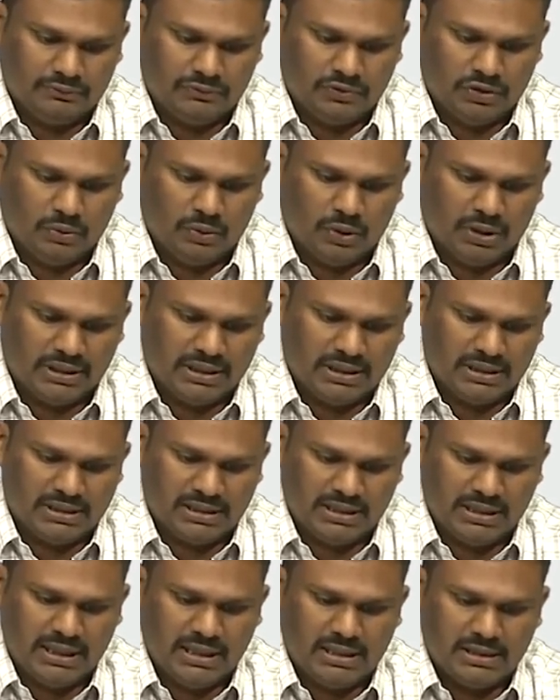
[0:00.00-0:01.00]
So, what it
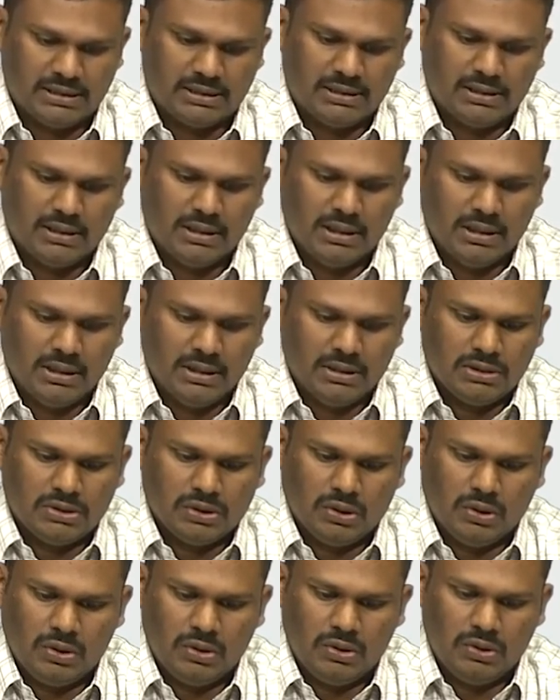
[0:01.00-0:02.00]
says,
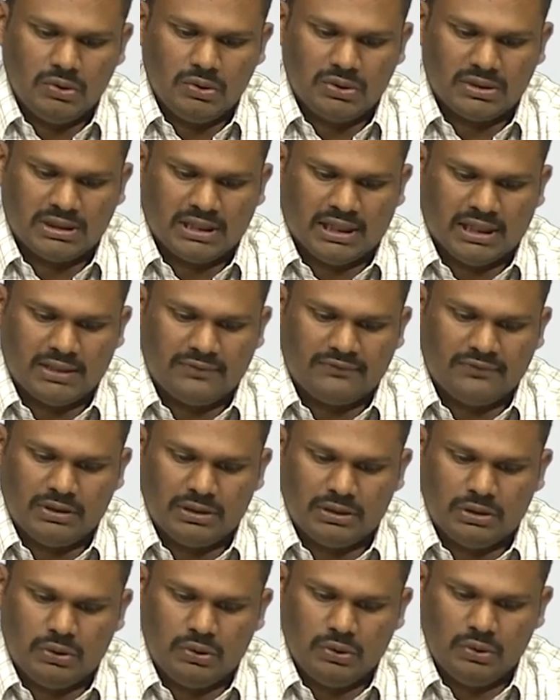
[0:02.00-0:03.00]
so you start
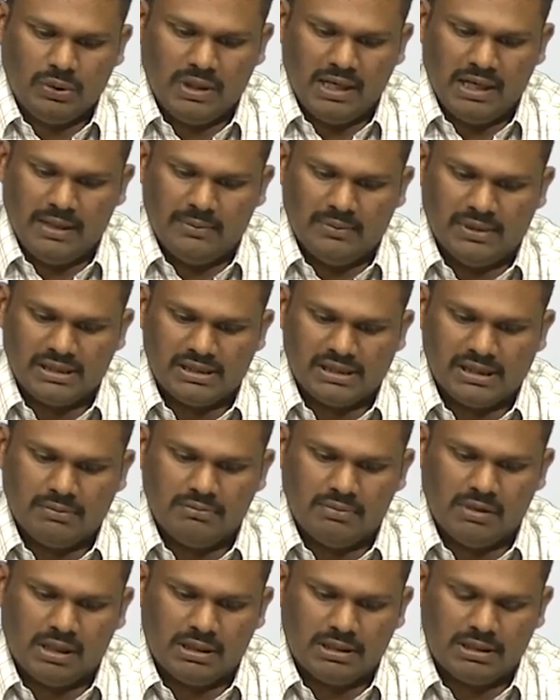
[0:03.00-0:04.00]
with two elements
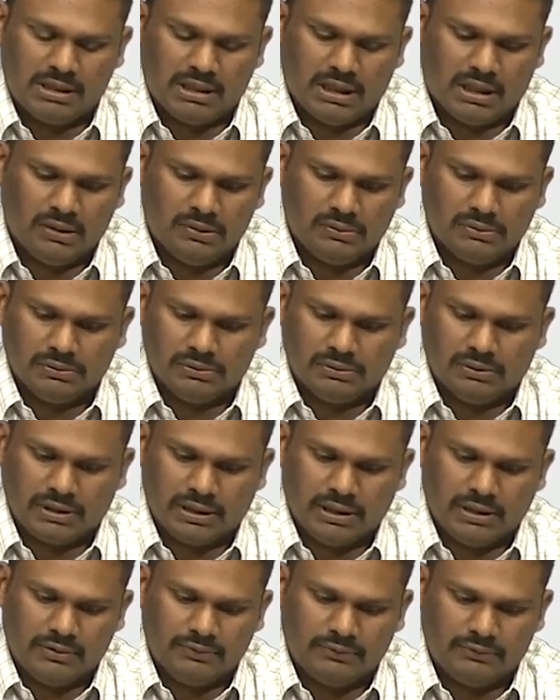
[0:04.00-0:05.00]
sigma and tau,
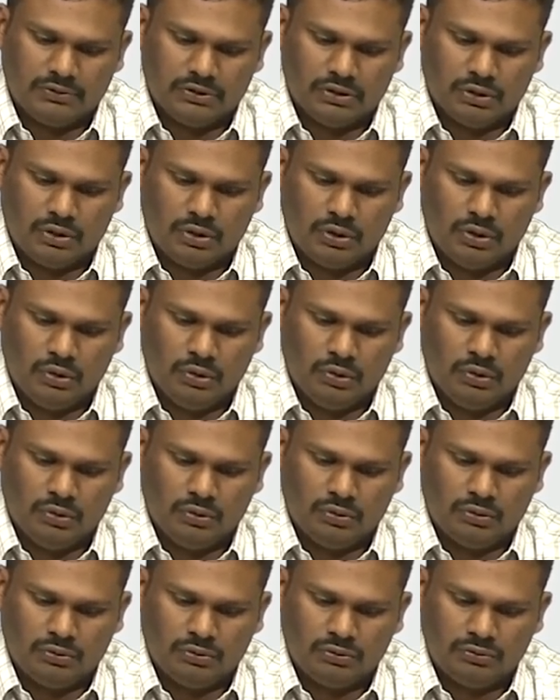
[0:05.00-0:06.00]
okay. So, two
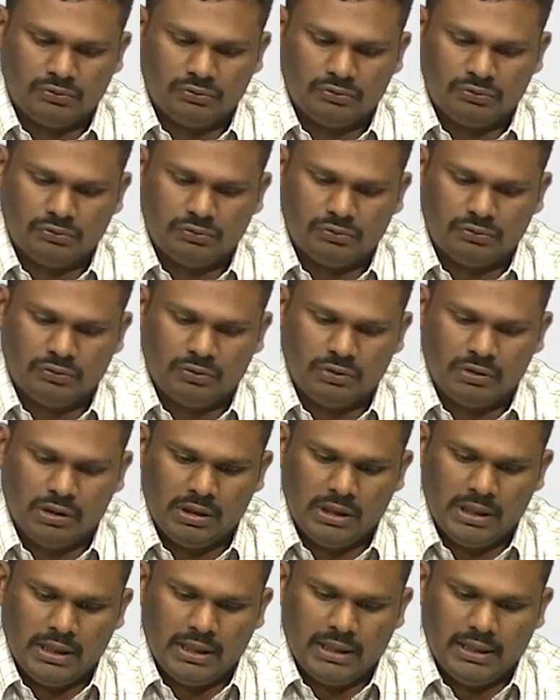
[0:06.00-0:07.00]

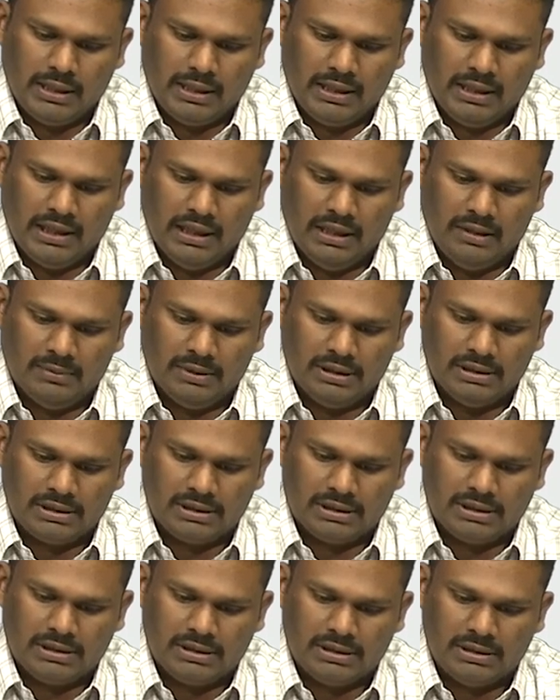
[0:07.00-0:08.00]

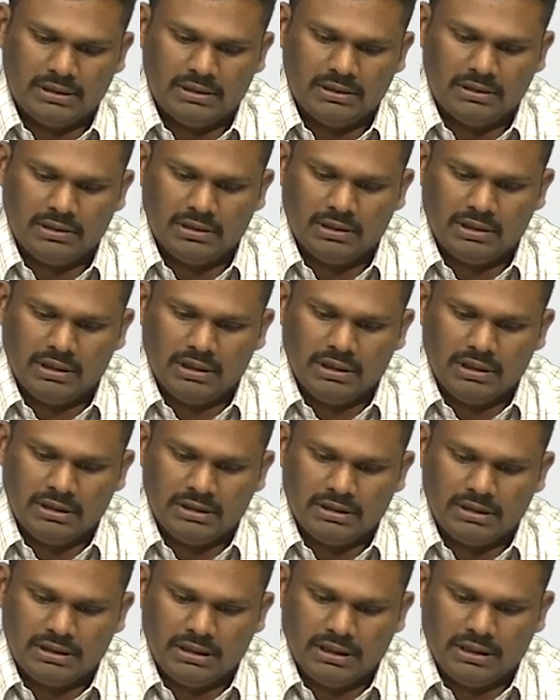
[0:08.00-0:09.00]
elements
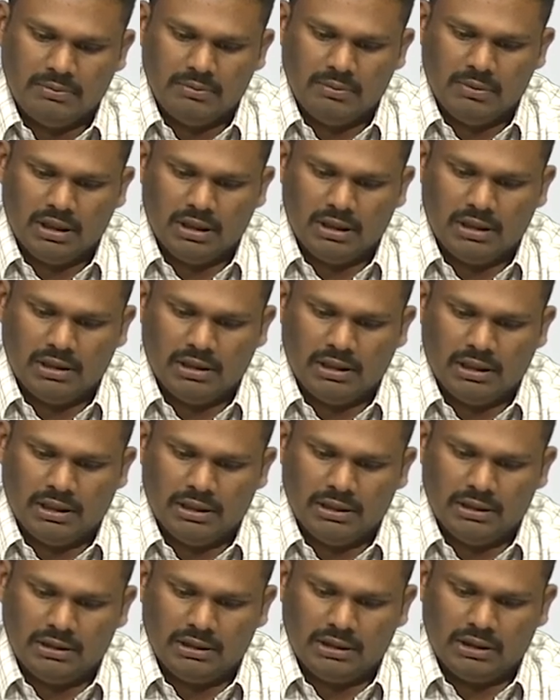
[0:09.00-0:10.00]
sigma
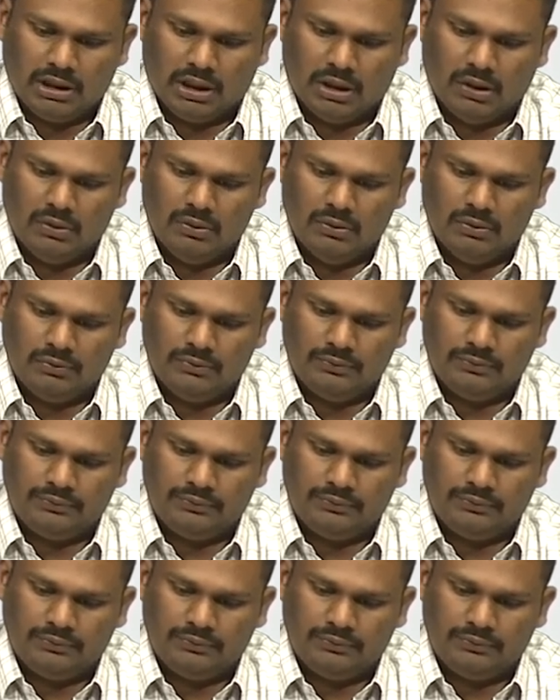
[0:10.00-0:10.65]
and tau